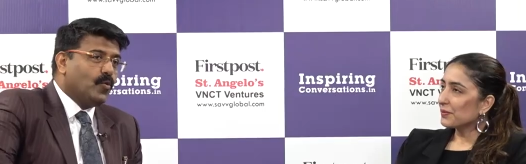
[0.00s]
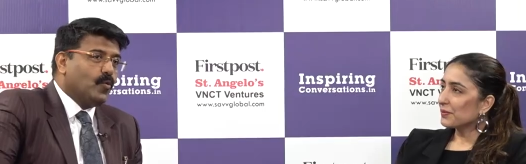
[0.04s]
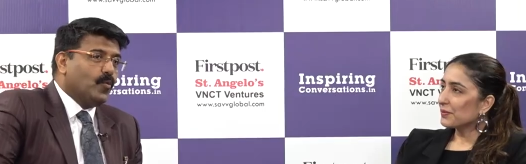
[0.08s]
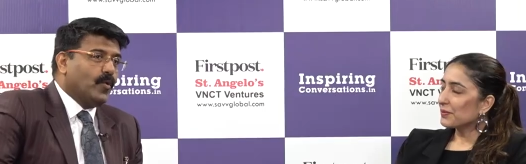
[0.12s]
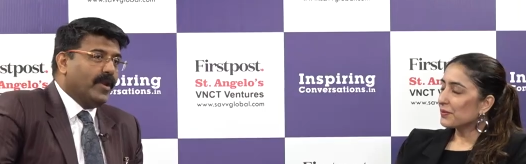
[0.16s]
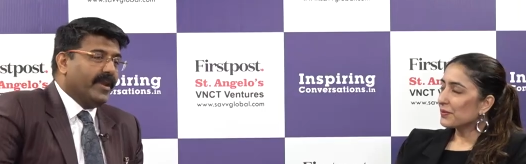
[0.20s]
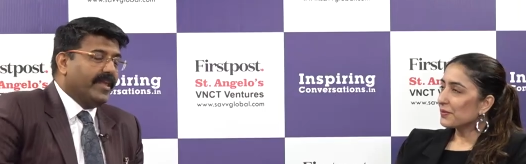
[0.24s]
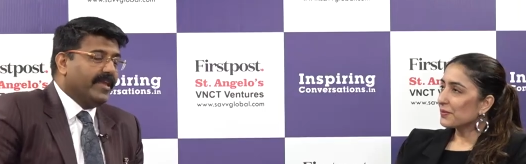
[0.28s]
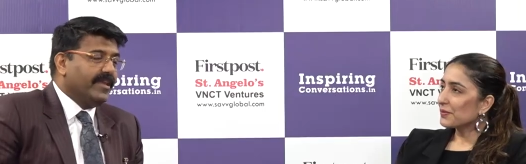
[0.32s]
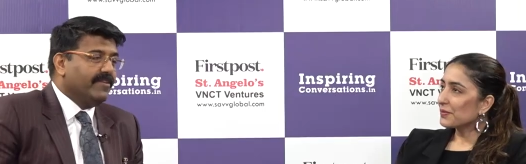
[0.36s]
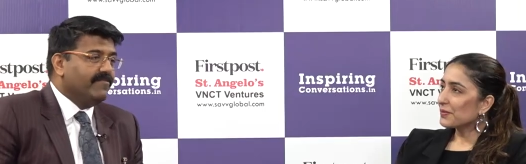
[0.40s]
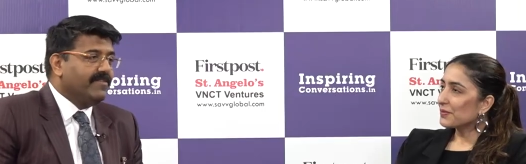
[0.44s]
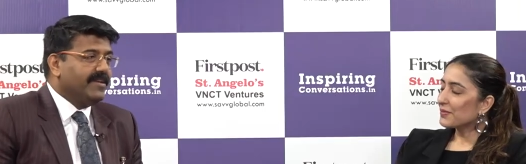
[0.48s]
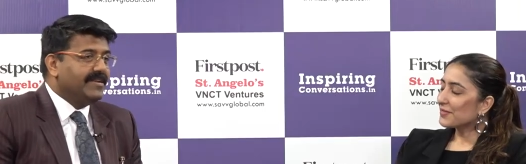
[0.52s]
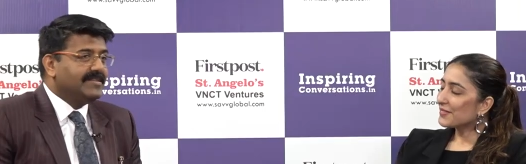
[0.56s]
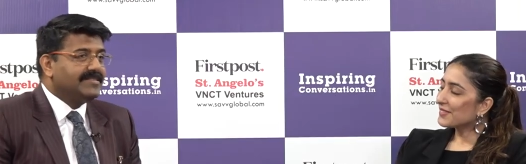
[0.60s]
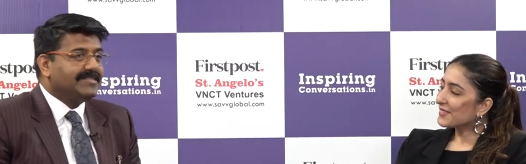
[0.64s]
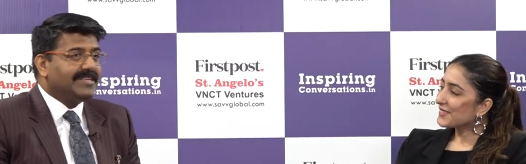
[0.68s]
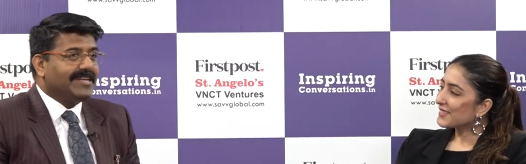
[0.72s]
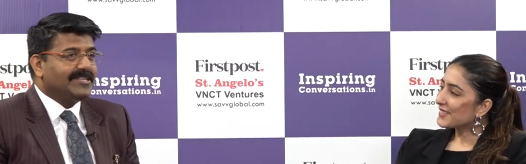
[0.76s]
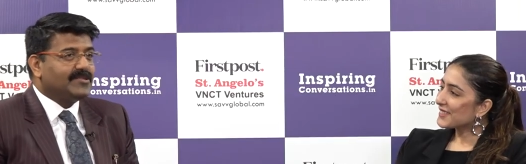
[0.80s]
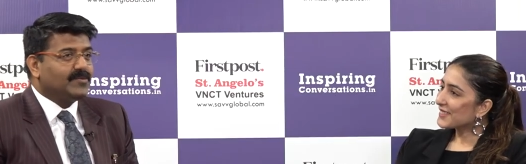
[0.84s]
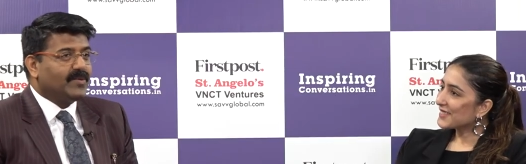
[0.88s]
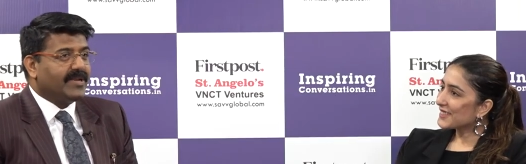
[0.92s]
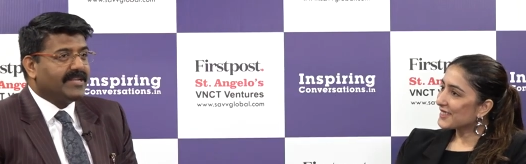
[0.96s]
Speaker 1: wedding
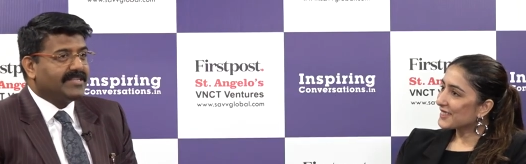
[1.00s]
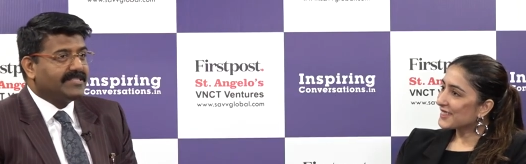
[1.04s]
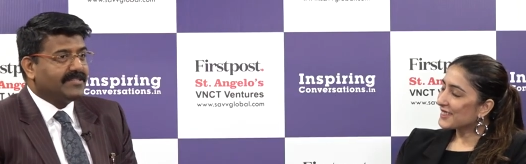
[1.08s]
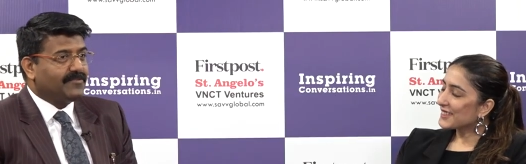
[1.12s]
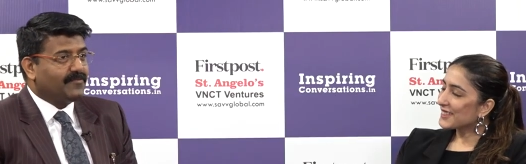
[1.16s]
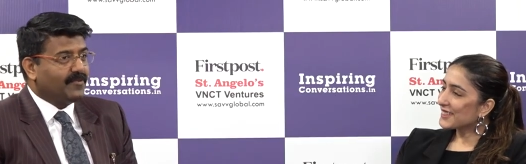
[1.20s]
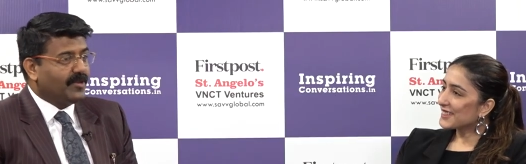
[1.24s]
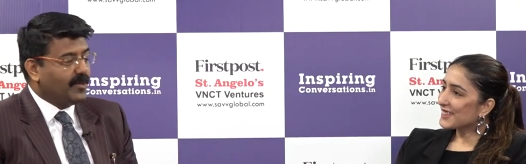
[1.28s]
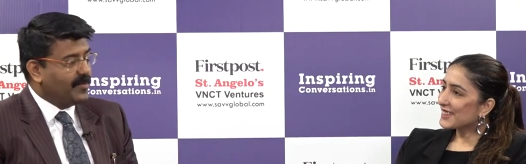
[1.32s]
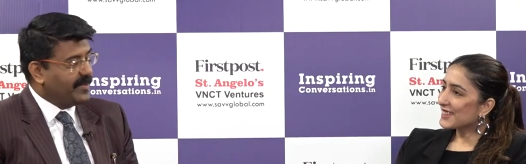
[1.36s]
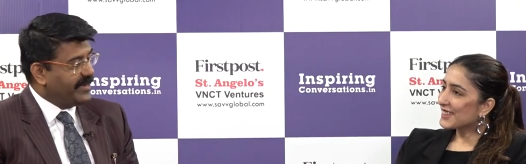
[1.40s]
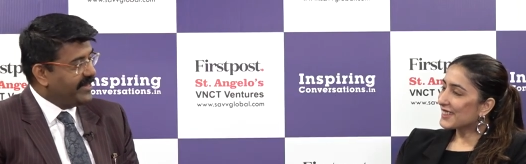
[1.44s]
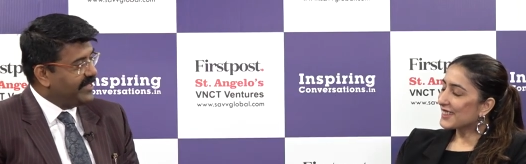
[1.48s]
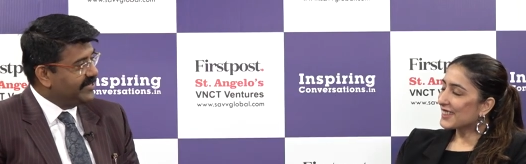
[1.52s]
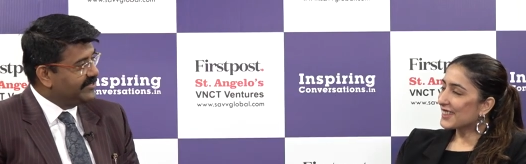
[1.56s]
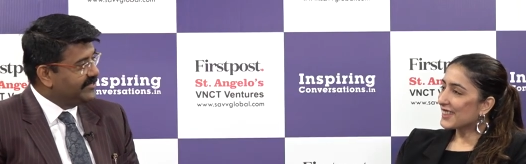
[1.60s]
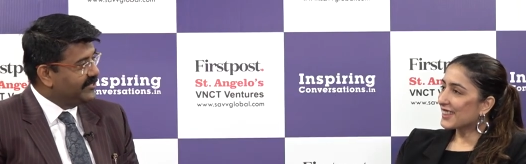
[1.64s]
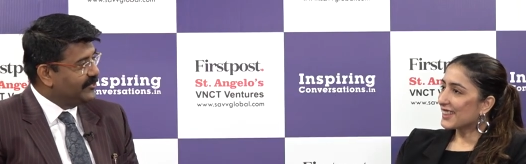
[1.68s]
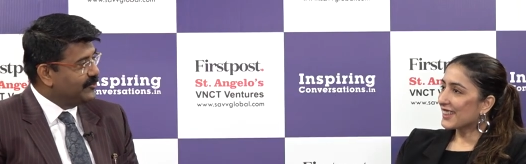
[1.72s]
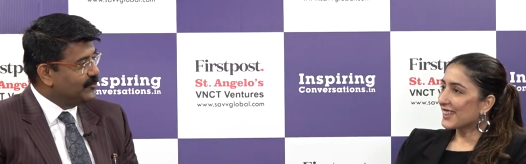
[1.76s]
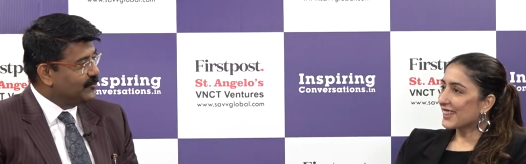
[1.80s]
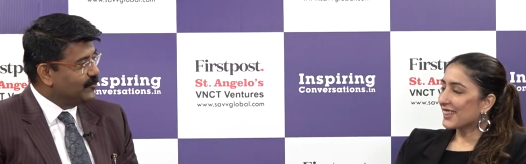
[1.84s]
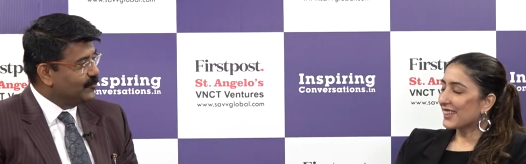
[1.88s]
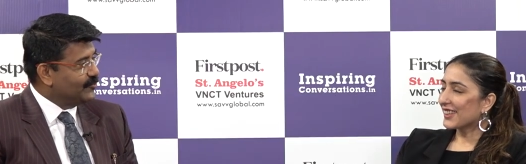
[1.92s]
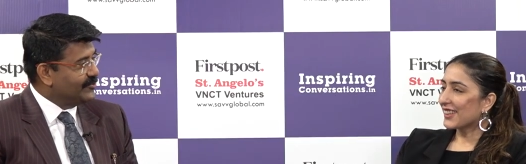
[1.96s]
events as well as the film
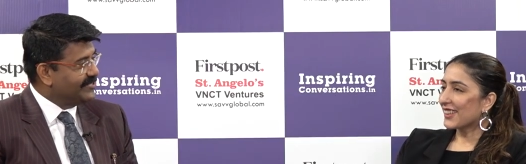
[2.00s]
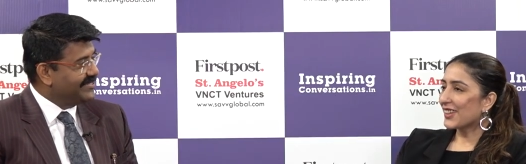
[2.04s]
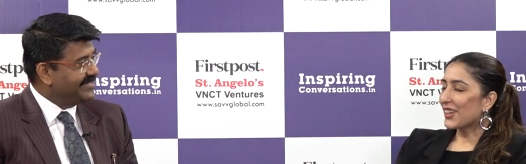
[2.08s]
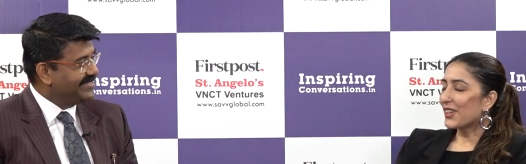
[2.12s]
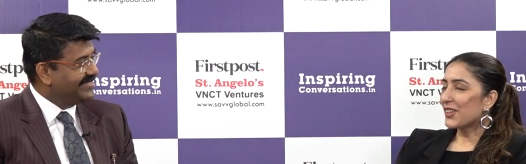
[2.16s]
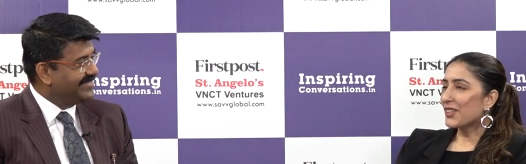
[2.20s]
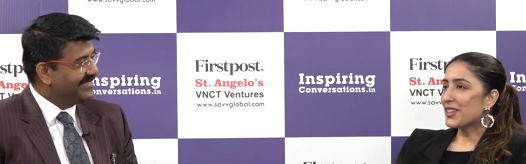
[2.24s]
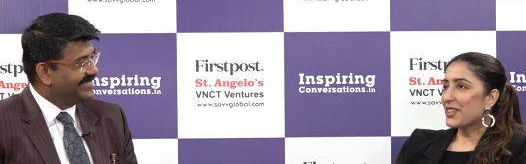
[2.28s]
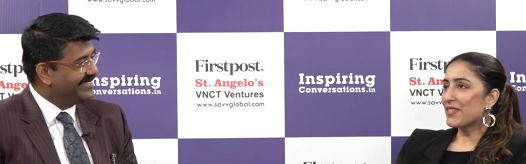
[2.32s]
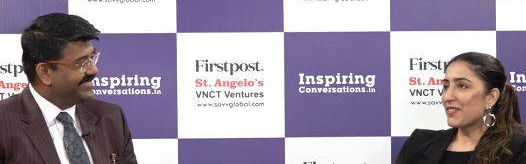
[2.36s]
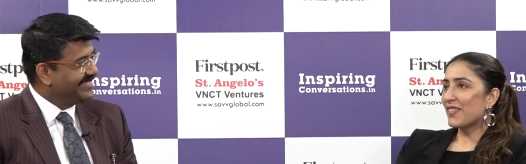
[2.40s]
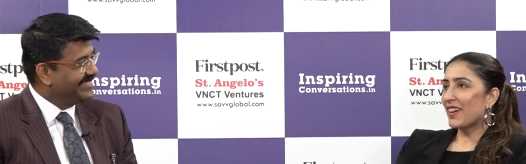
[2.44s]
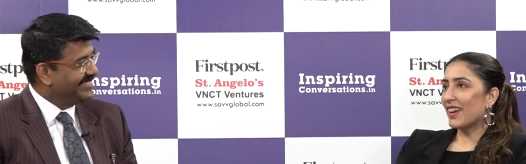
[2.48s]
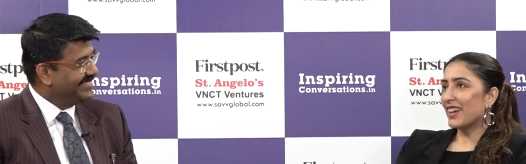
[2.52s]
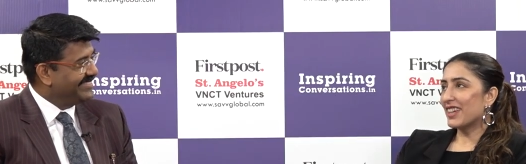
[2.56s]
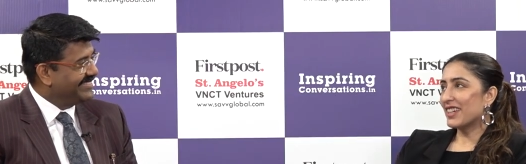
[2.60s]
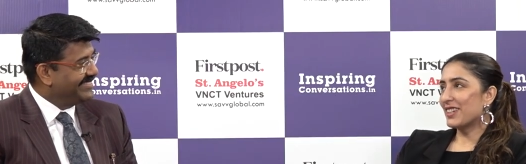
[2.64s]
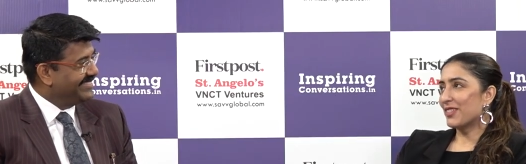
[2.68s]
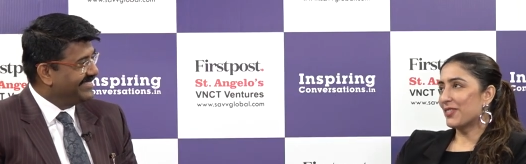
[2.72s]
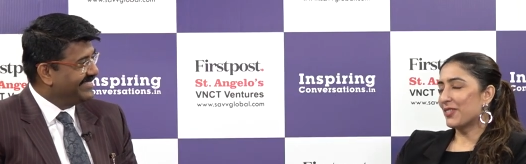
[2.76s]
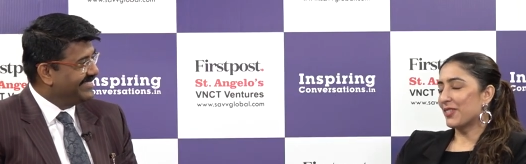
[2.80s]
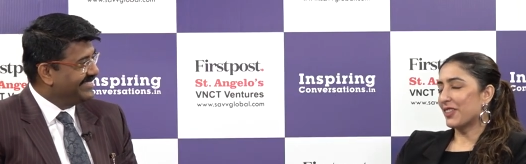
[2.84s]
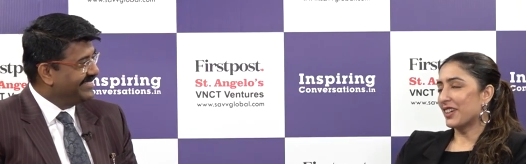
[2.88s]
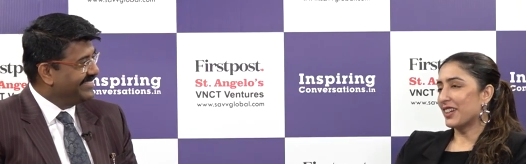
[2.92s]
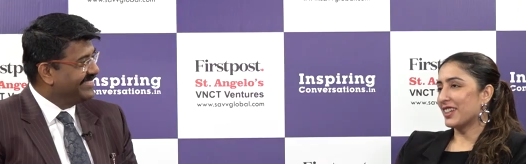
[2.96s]
industry shoots?
Speaker 2: Oh, it's very
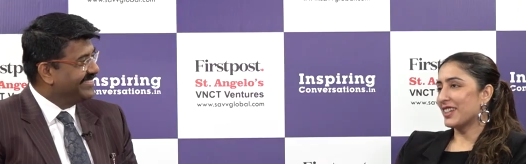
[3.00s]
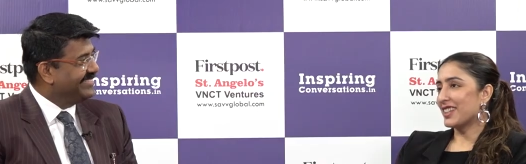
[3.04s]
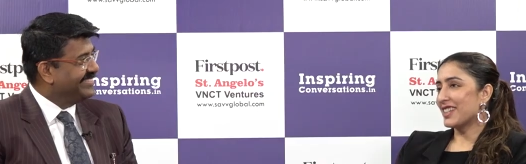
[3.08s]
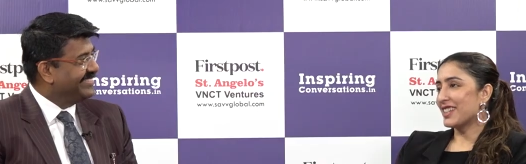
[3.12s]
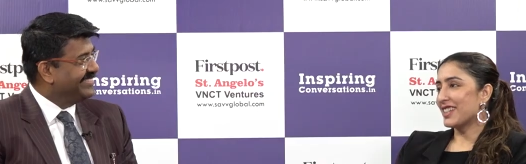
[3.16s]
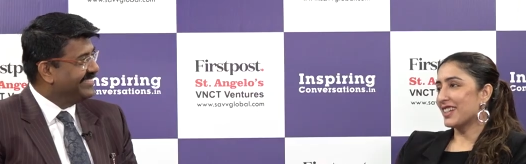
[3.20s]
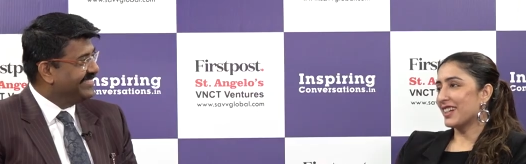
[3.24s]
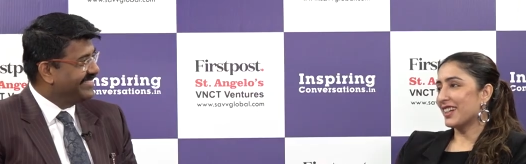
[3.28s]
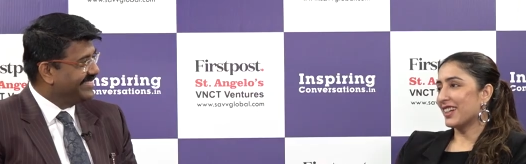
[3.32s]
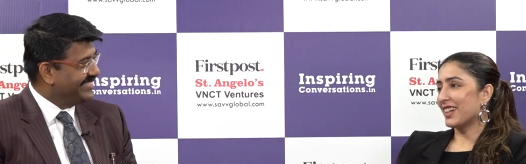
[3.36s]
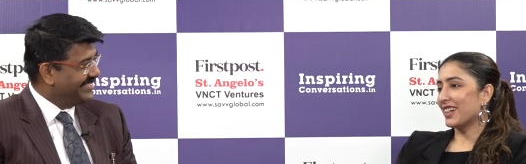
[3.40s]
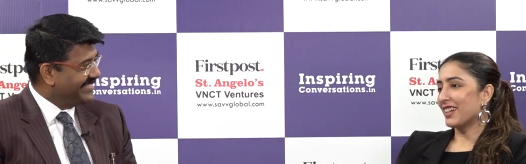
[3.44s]
different.